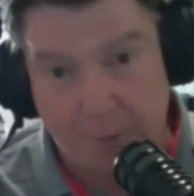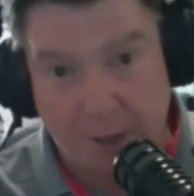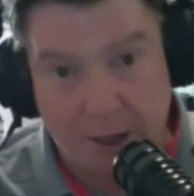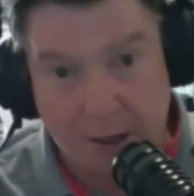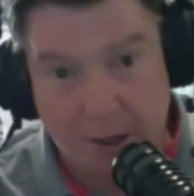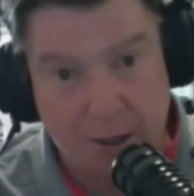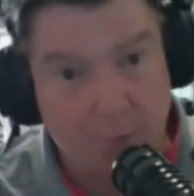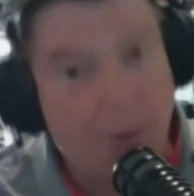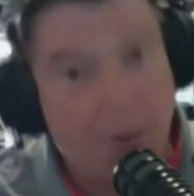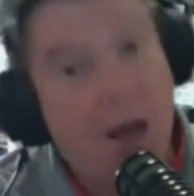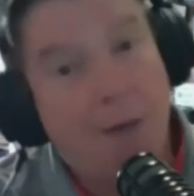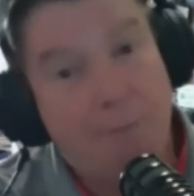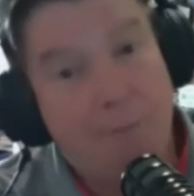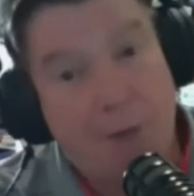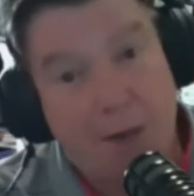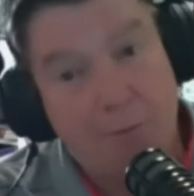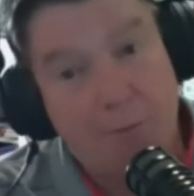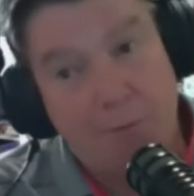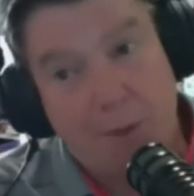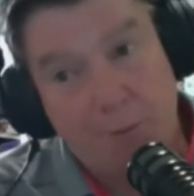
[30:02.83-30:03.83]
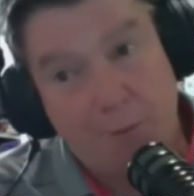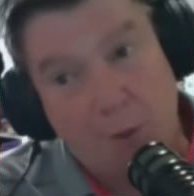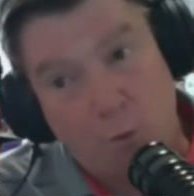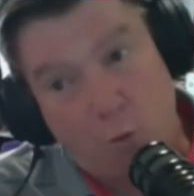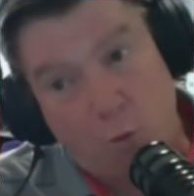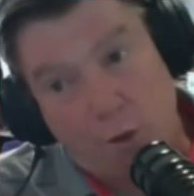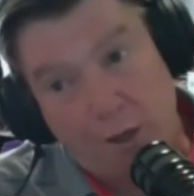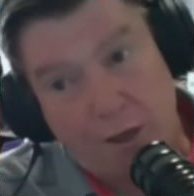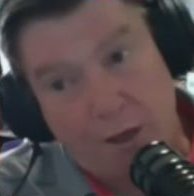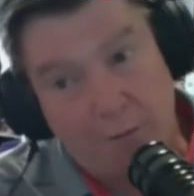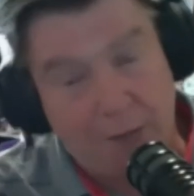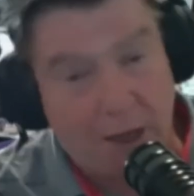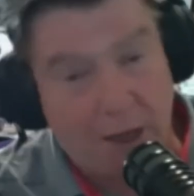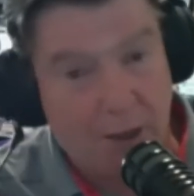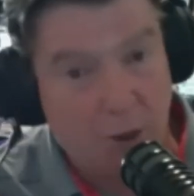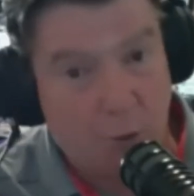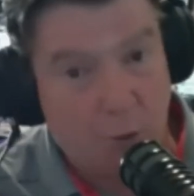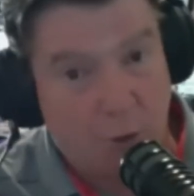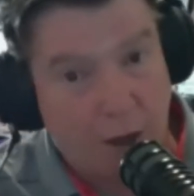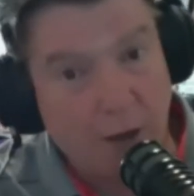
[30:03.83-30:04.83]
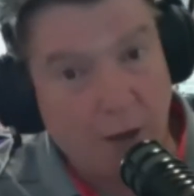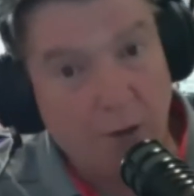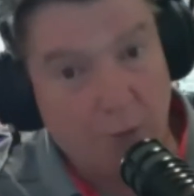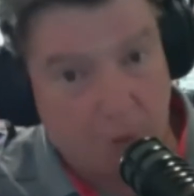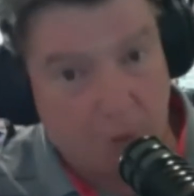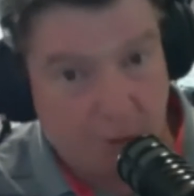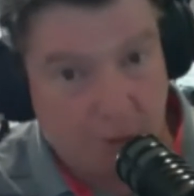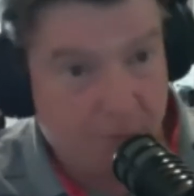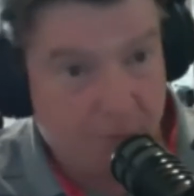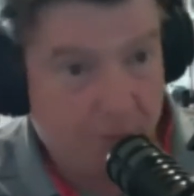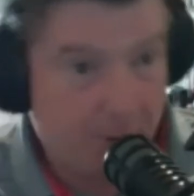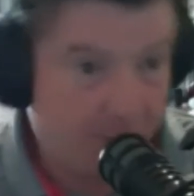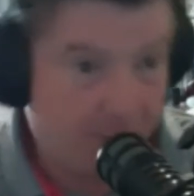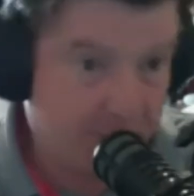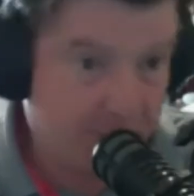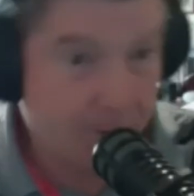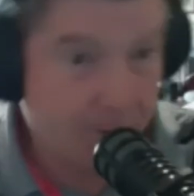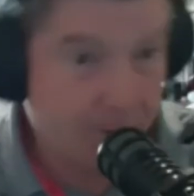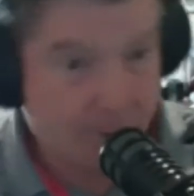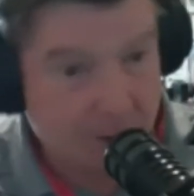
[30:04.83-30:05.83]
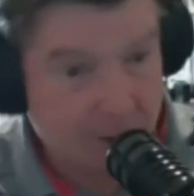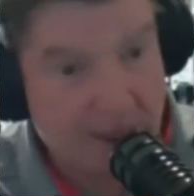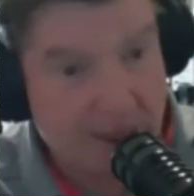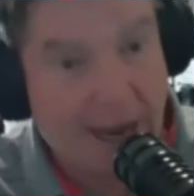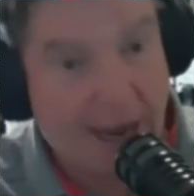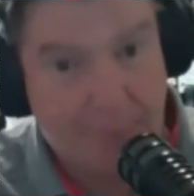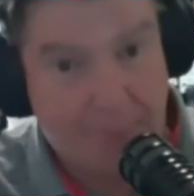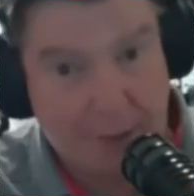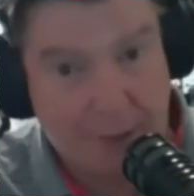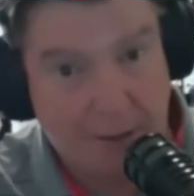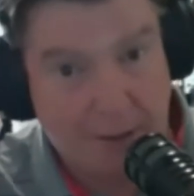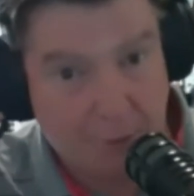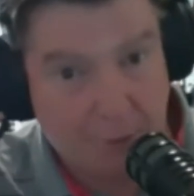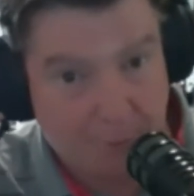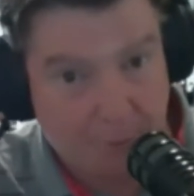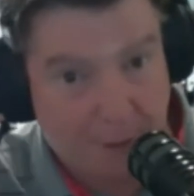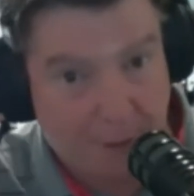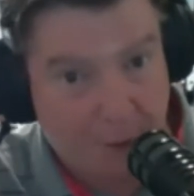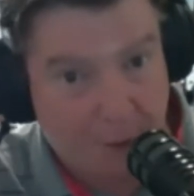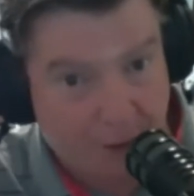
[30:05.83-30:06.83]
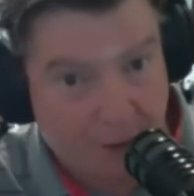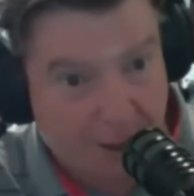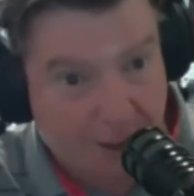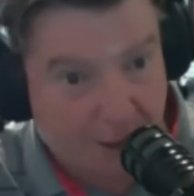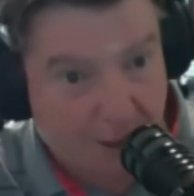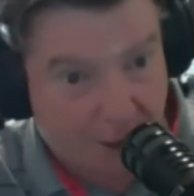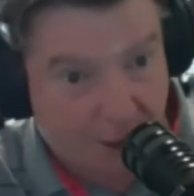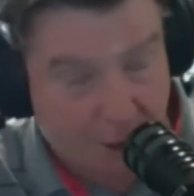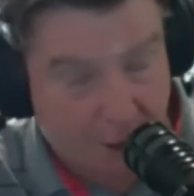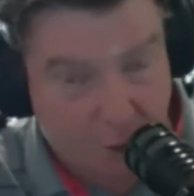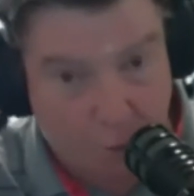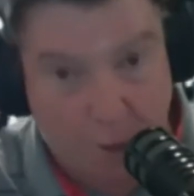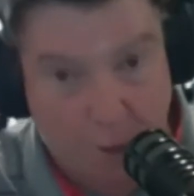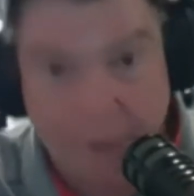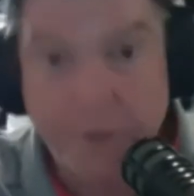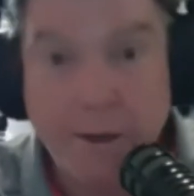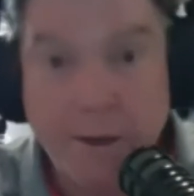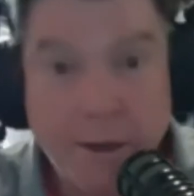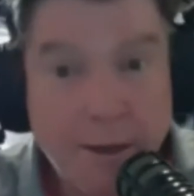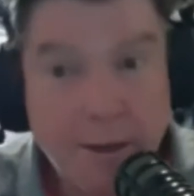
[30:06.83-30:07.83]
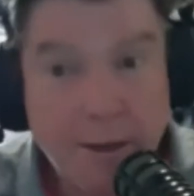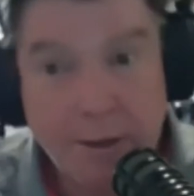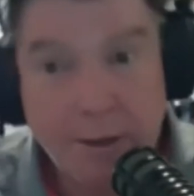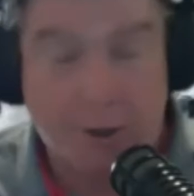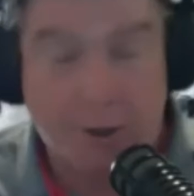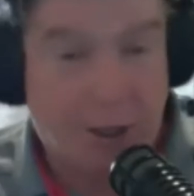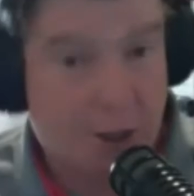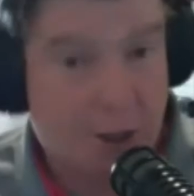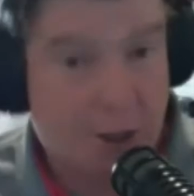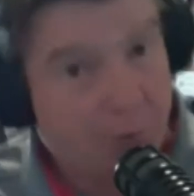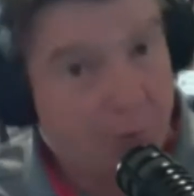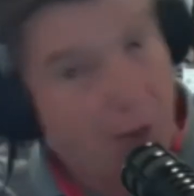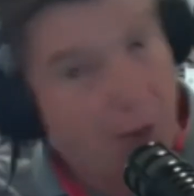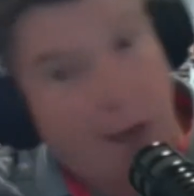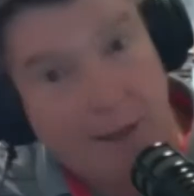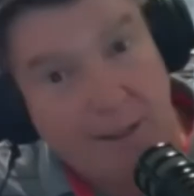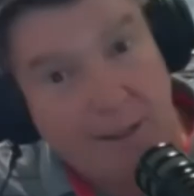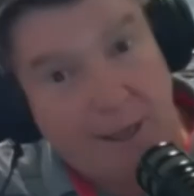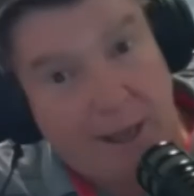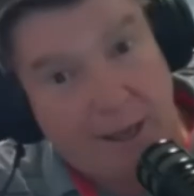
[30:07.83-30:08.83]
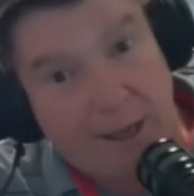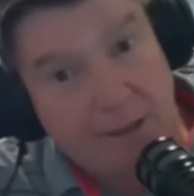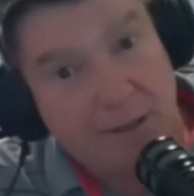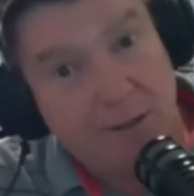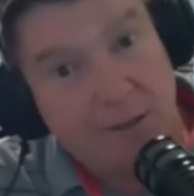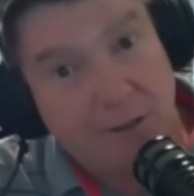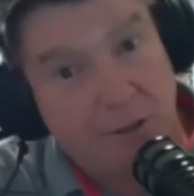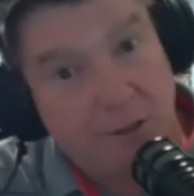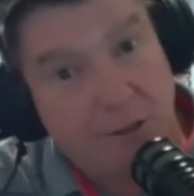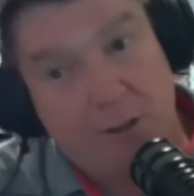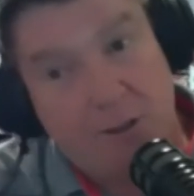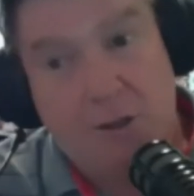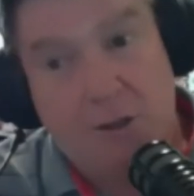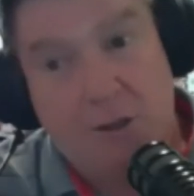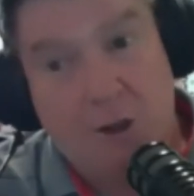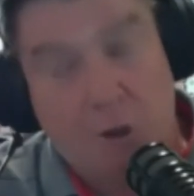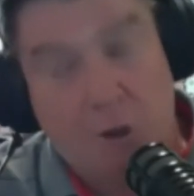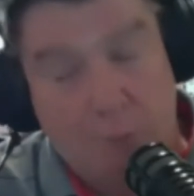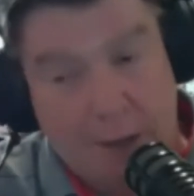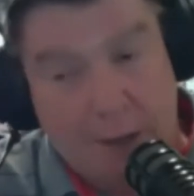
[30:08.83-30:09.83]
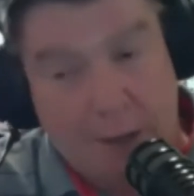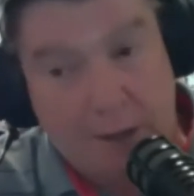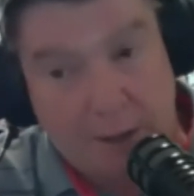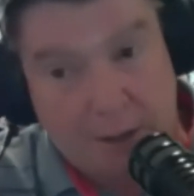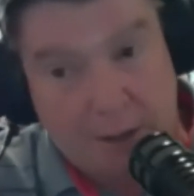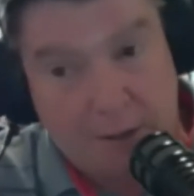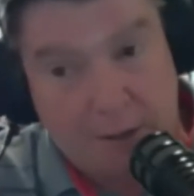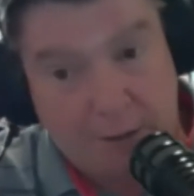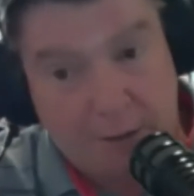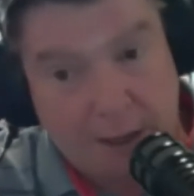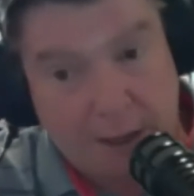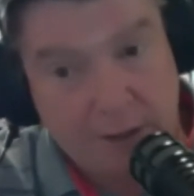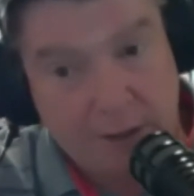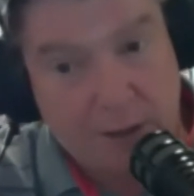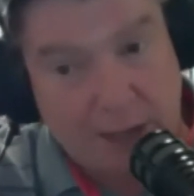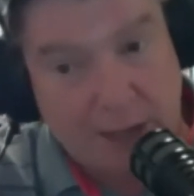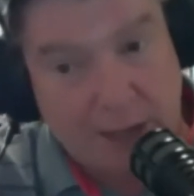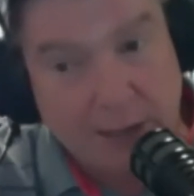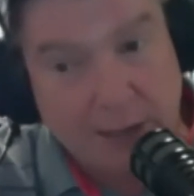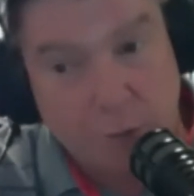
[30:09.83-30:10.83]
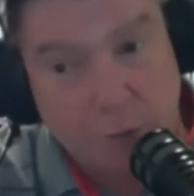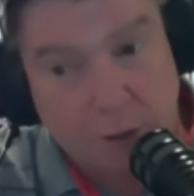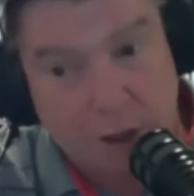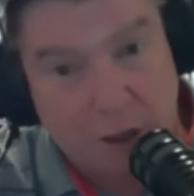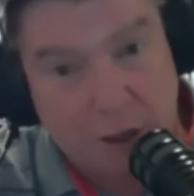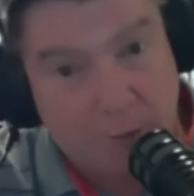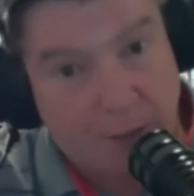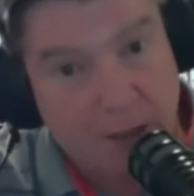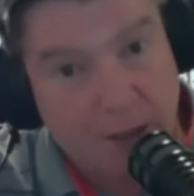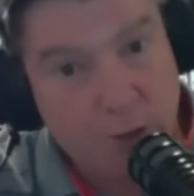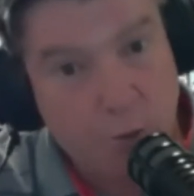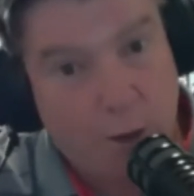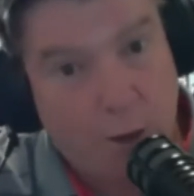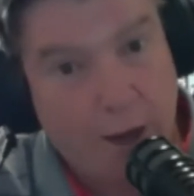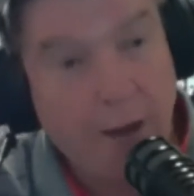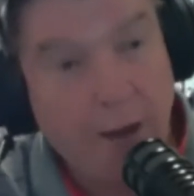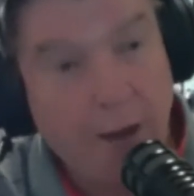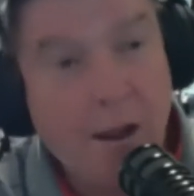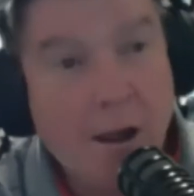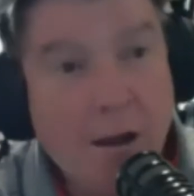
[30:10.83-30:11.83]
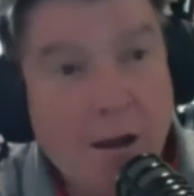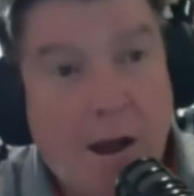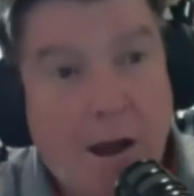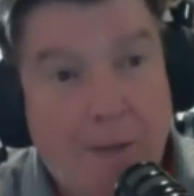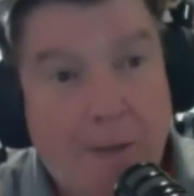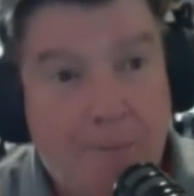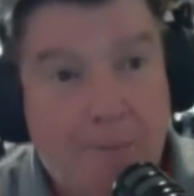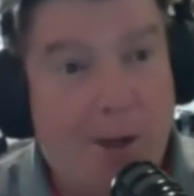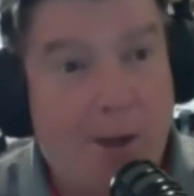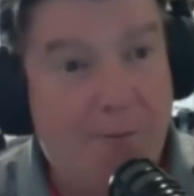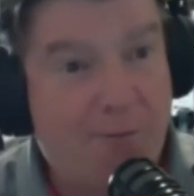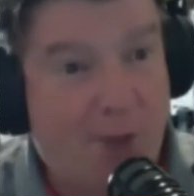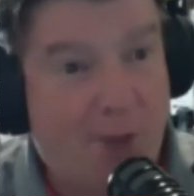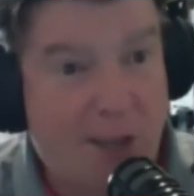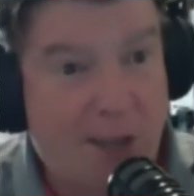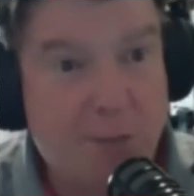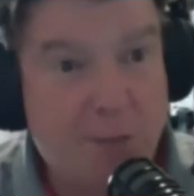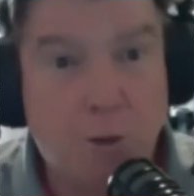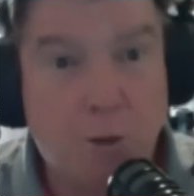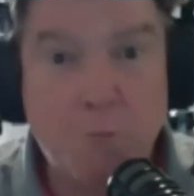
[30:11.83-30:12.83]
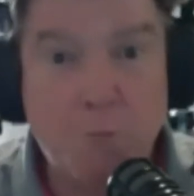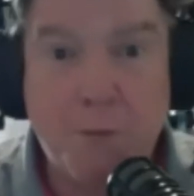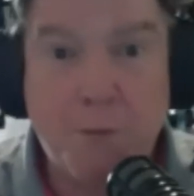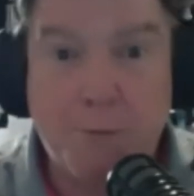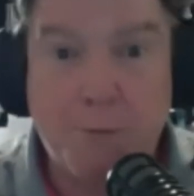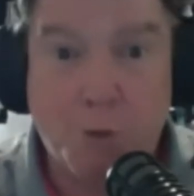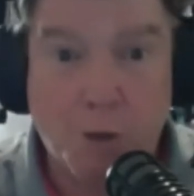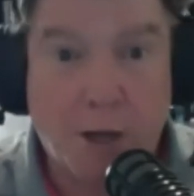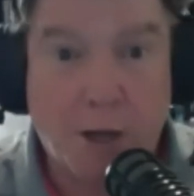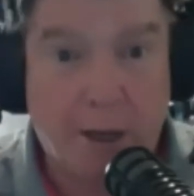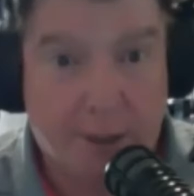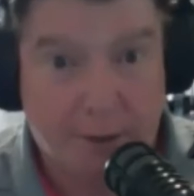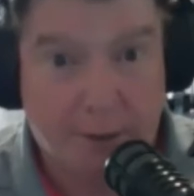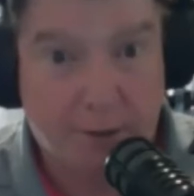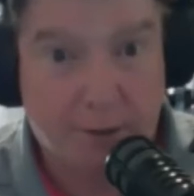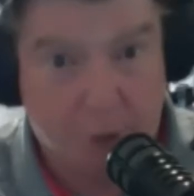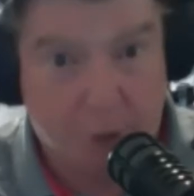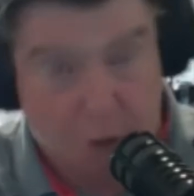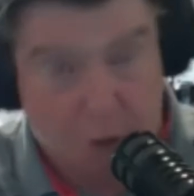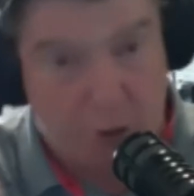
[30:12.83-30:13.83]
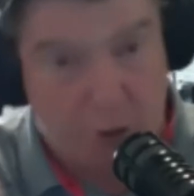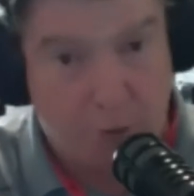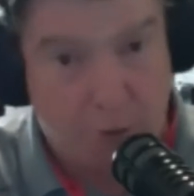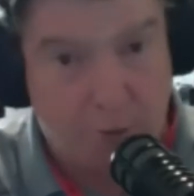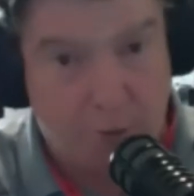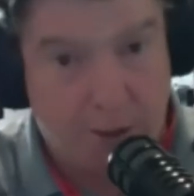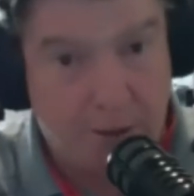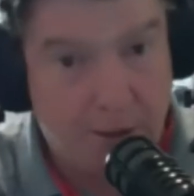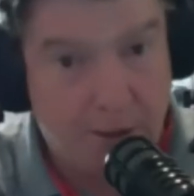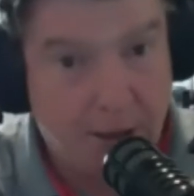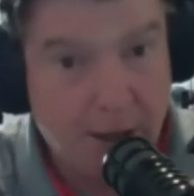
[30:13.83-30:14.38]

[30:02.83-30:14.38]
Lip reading: It'll pop up maybe one email a week, or if something's happening, maybe you'll get another one. You'll get the podcast. You'll hear about that's really the best way. I find Facebook, people kind of go to it.